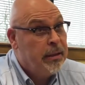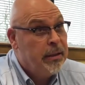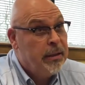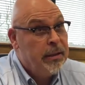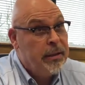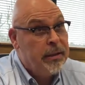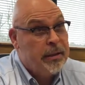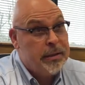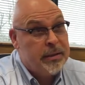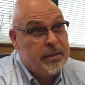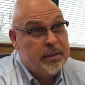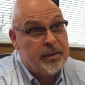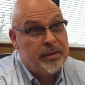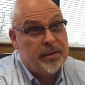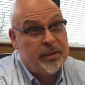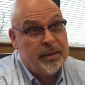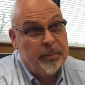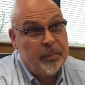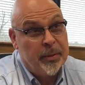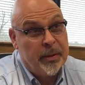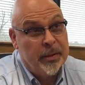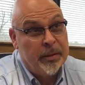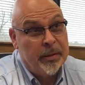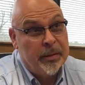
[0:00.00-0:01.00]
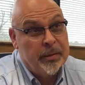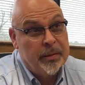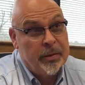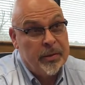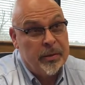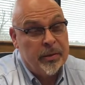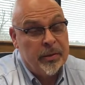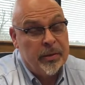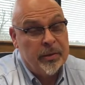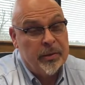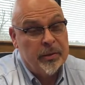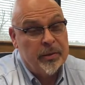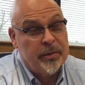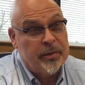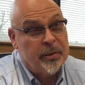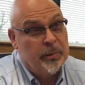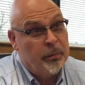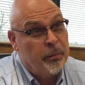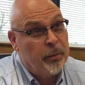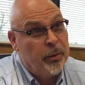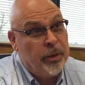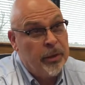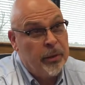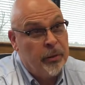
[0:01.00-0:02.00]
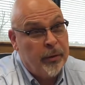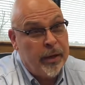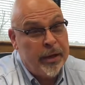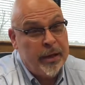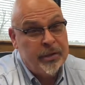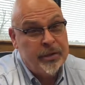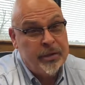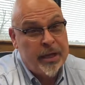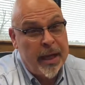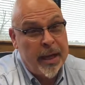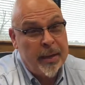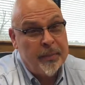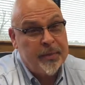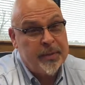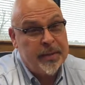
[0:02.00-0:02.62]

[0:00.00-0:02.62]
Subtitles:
These are some of there's some really great jobs.